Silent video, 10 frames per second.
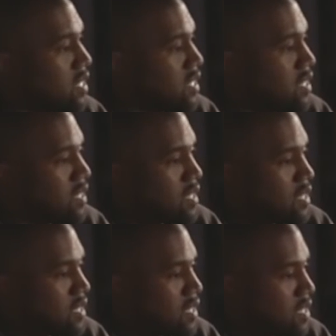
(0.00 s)

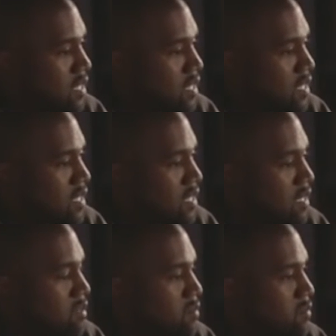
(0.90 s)

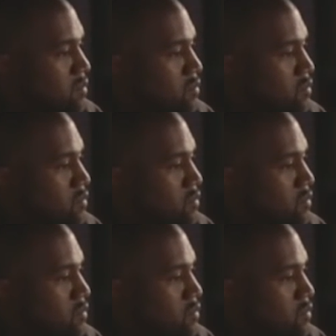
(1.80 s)
No one is speaking in this clip.